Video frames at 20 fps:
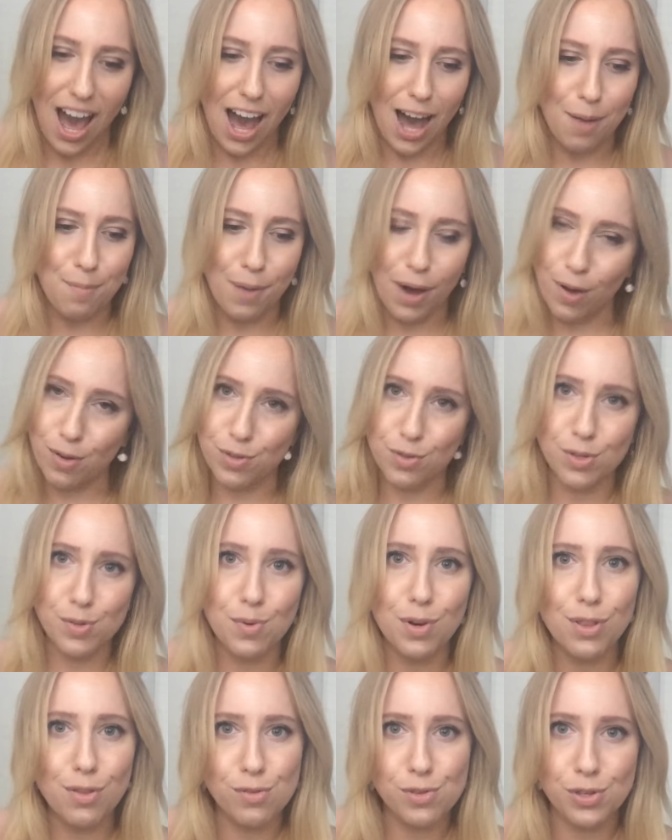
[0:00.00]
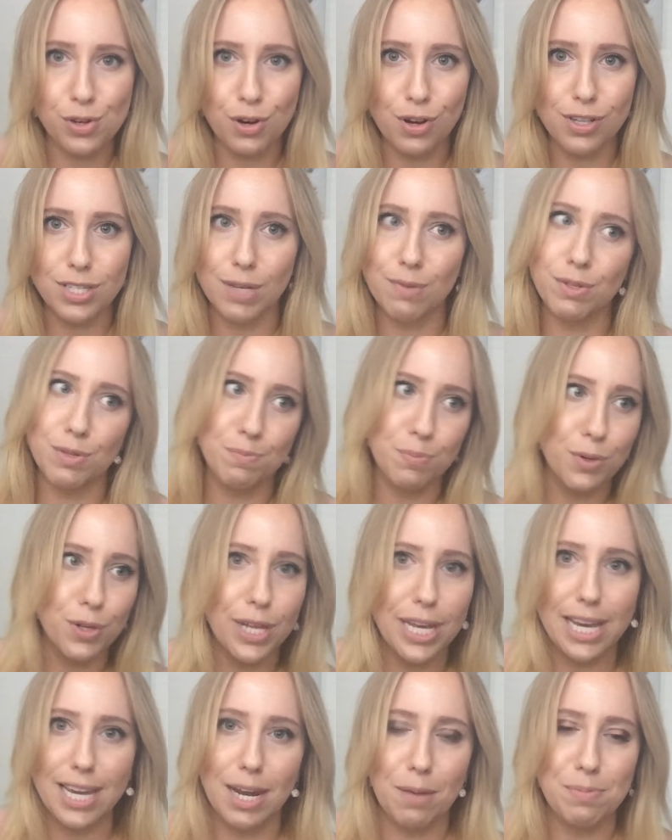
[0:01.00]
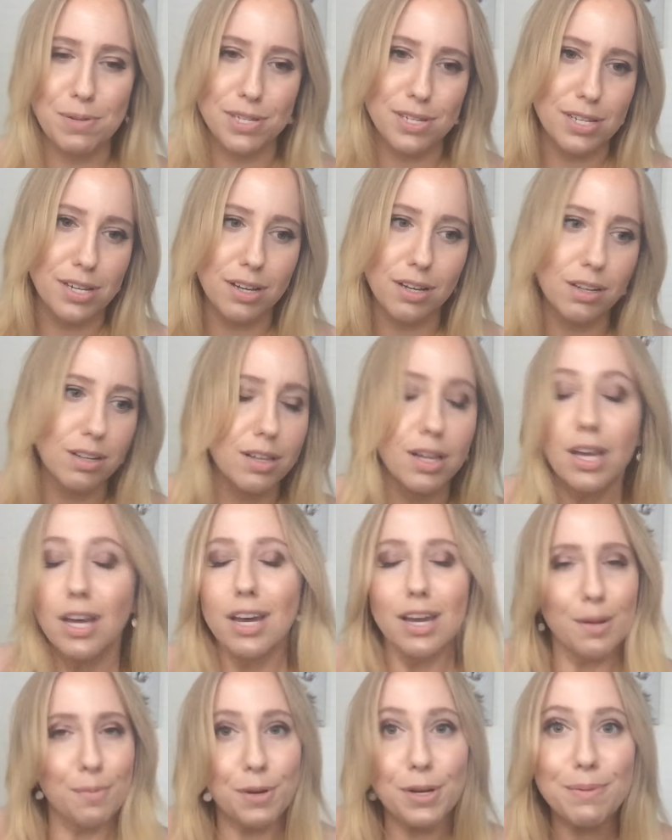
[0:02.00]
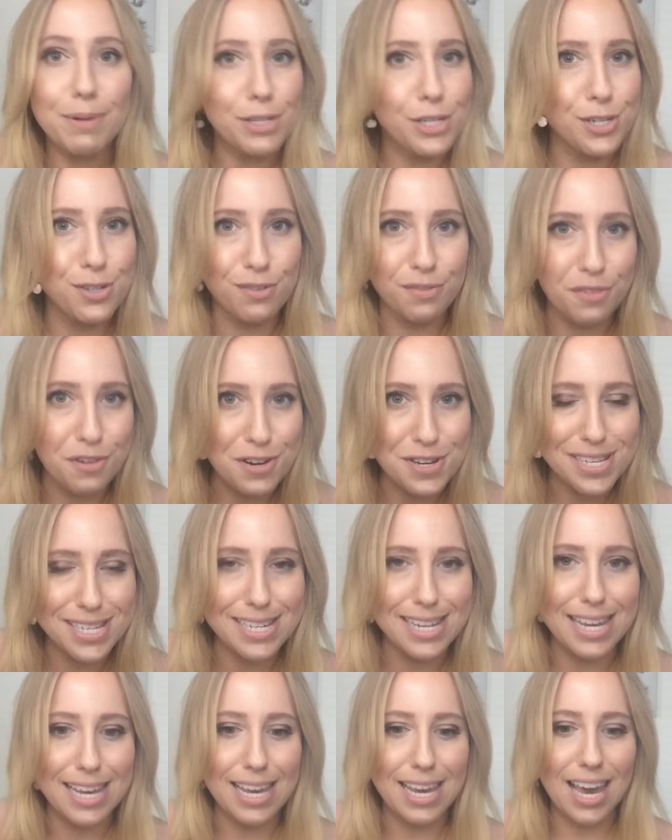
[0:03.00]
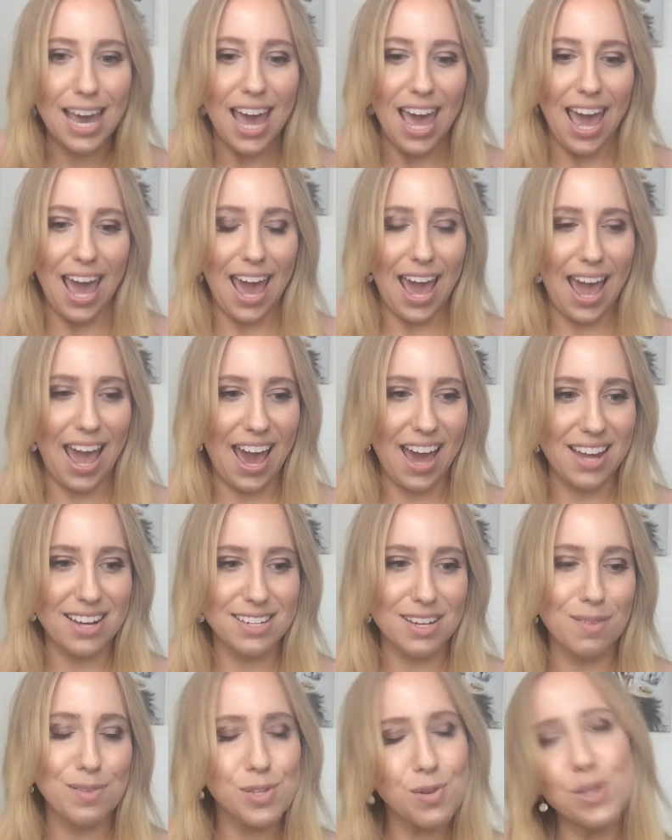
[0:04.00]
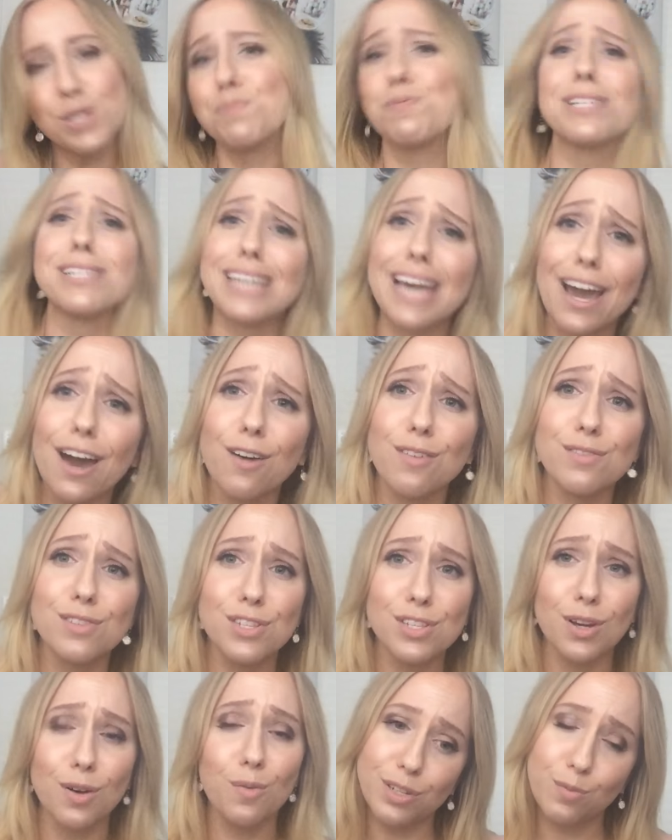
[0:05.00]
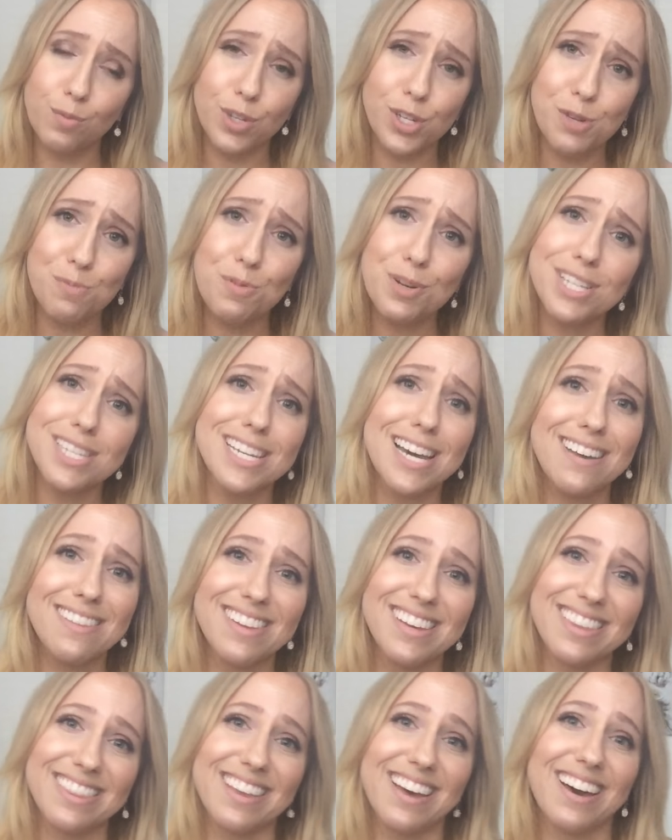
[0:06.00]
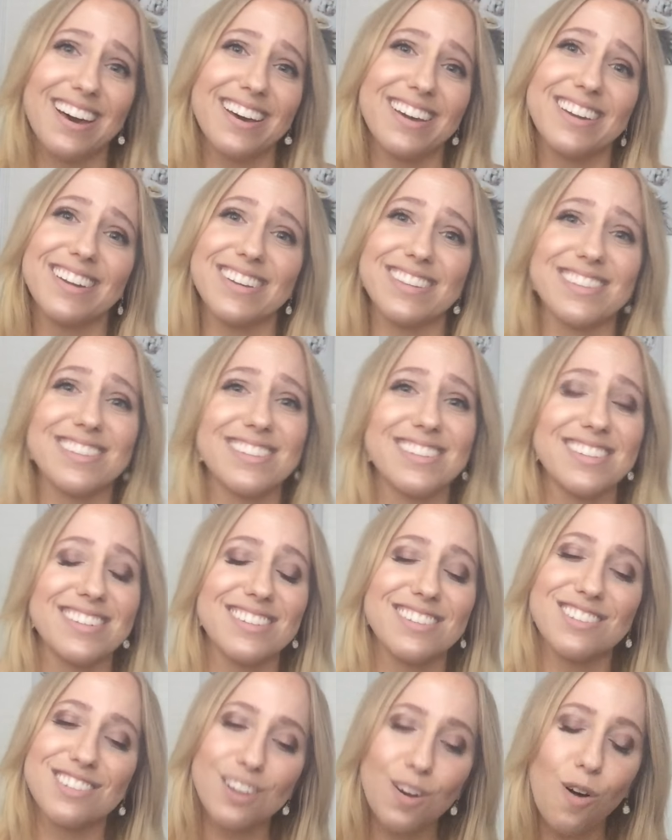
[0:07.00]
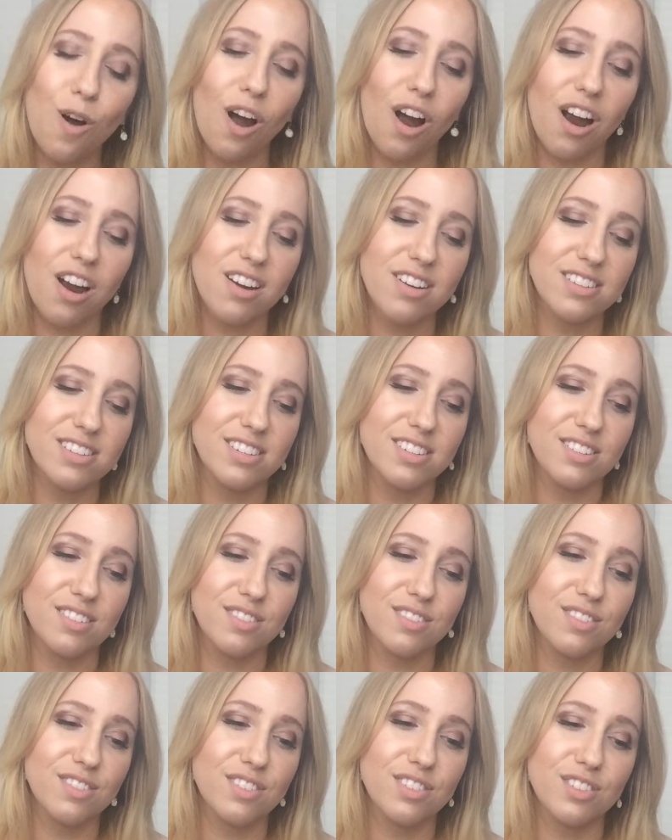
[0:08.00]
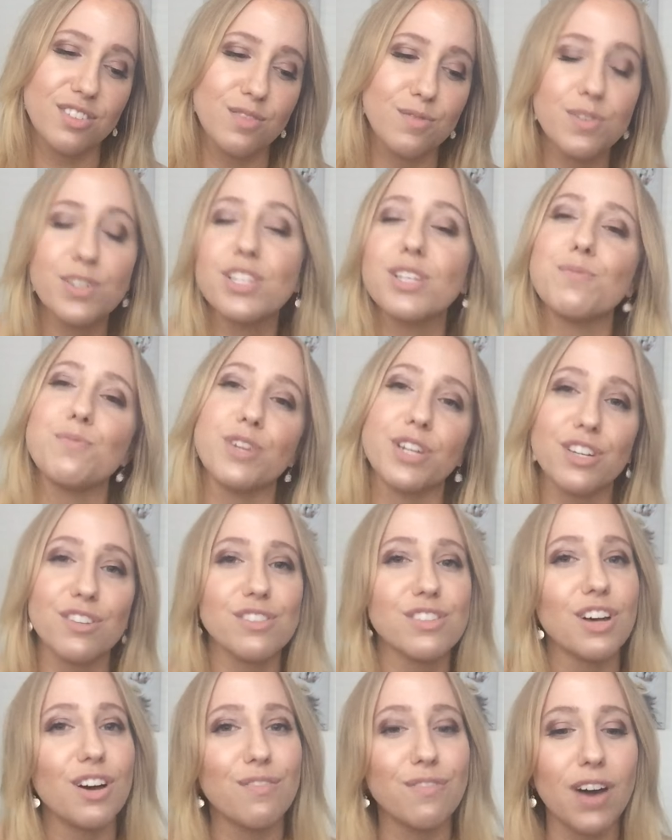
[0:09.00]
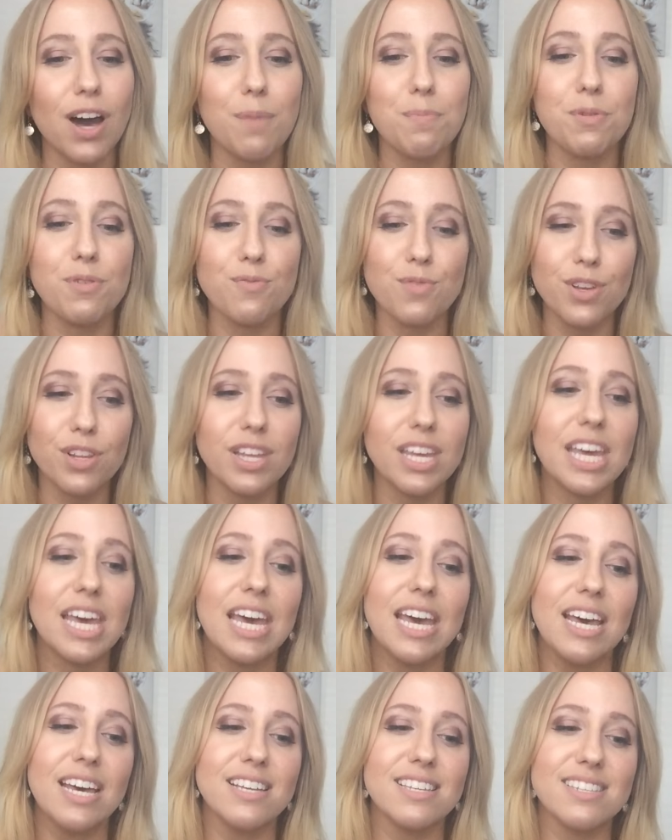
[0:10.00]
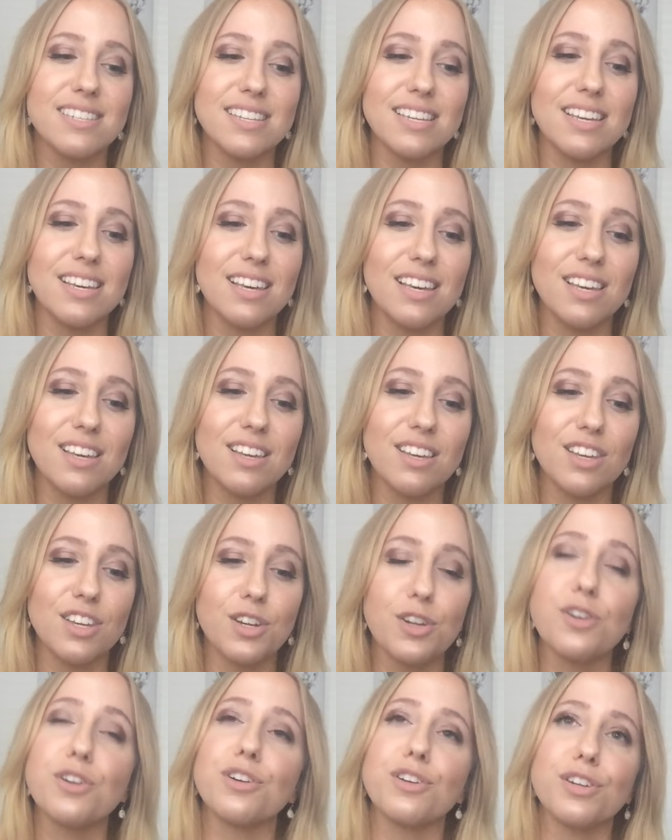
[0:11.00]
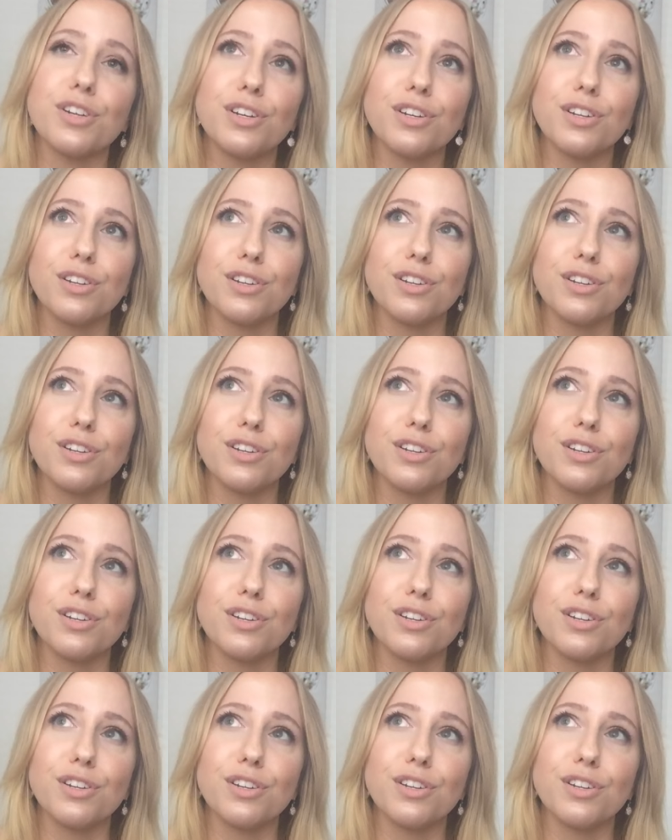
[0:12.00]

I was always one of those girls that was bullied up until pretty much university, and I was always put down. So when you're put down like that, it's so hard to really bring yourself up and really see your